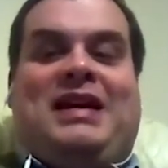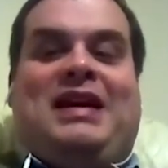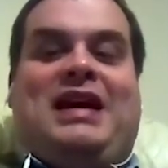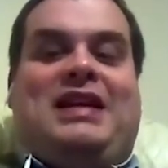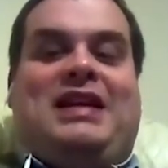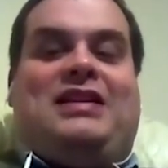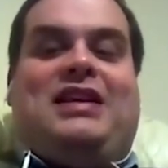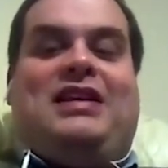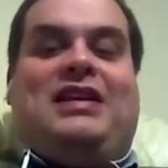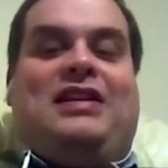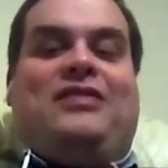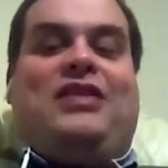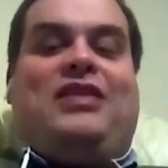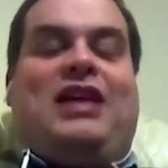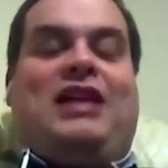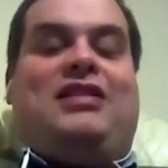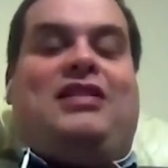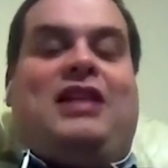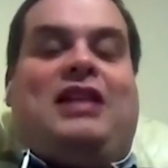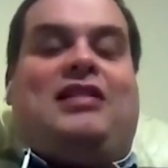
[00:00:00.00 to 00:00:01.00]

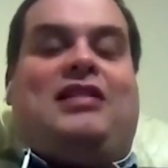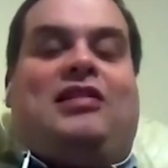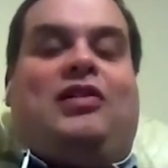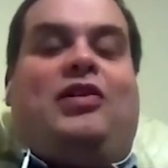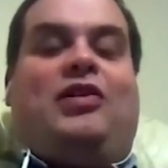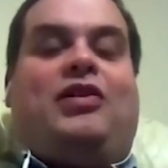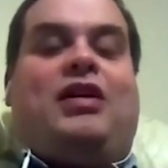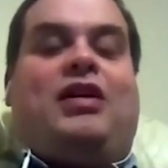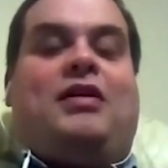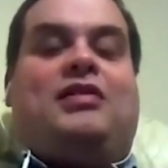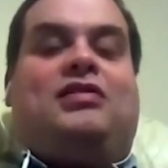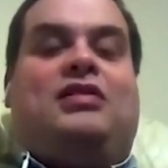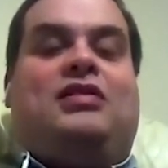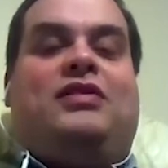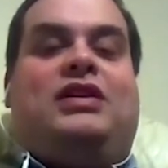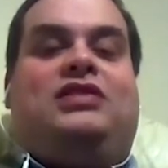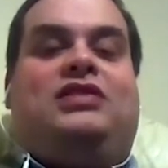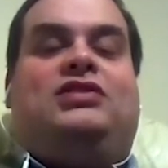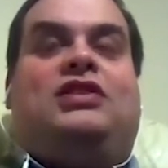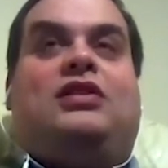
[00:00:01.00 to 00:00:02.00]
it's a long going sort
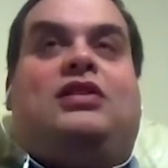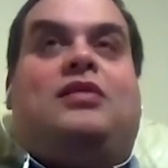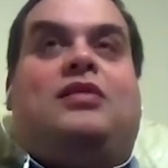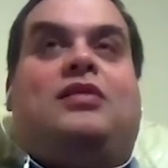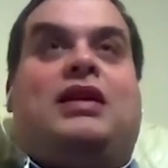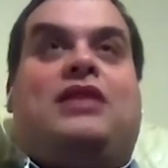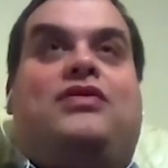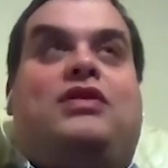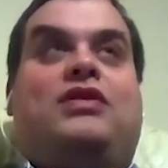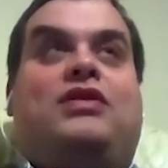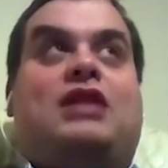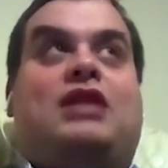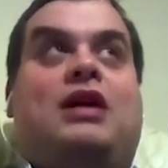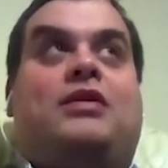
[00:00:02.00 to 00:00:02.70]
of issue. I mean, if you know